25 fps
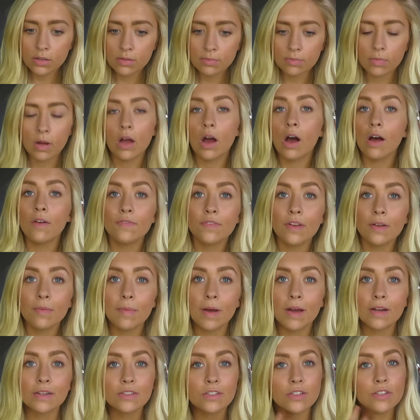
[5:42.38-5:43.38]
my off day
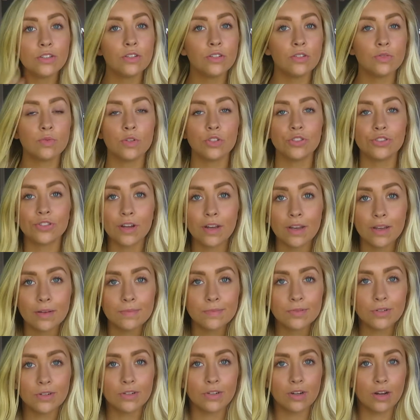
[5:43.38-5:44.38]
macros, what
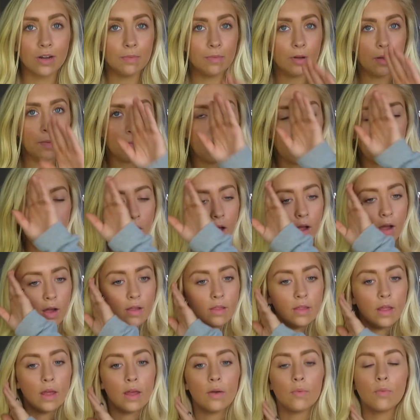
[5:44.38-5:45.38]
training program I'm
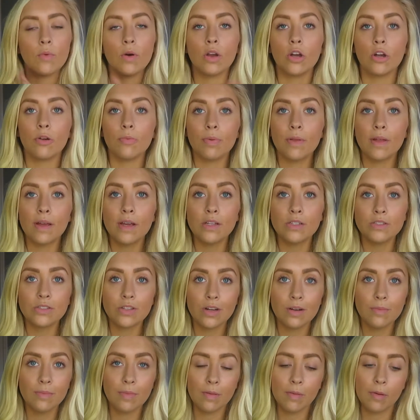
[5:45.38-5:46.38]
on, like what our plans
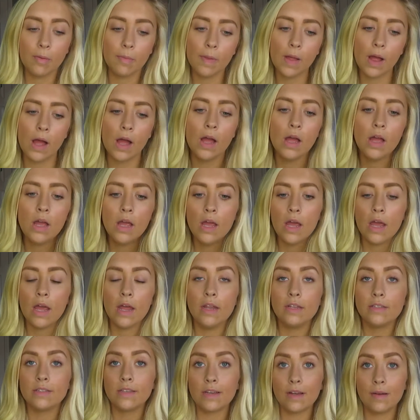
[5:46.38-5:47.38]
are, blah blah blah.
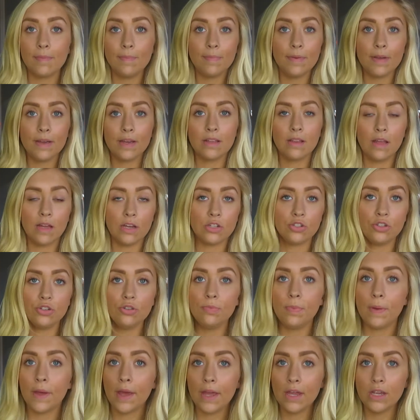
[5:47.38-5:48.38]
And it's like a big like
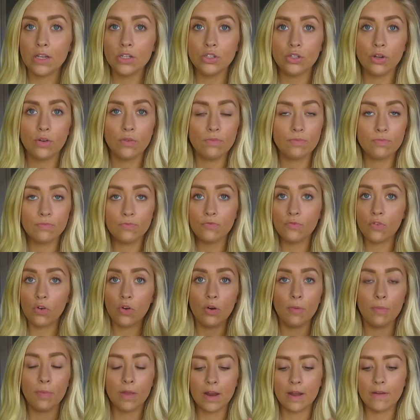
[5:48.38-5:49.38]
2-page
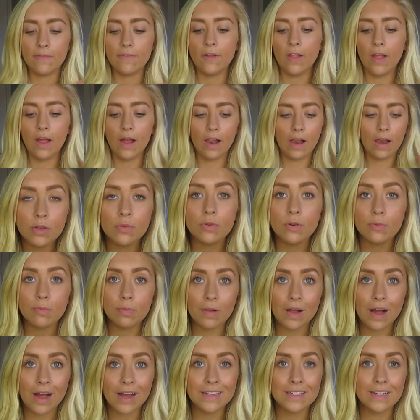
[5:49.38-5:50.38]
form that I fill out. The
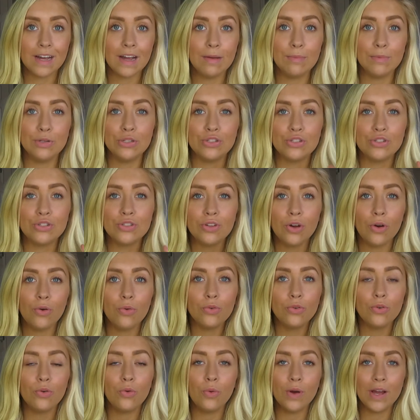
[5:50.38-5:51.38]
reply time is
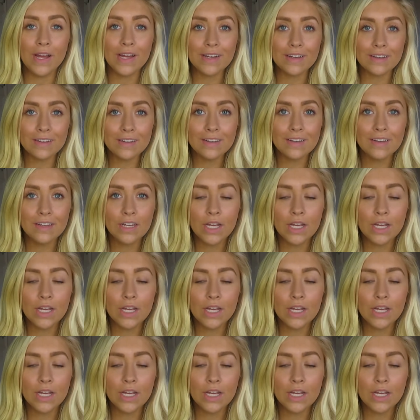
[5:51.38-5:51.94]
so quick.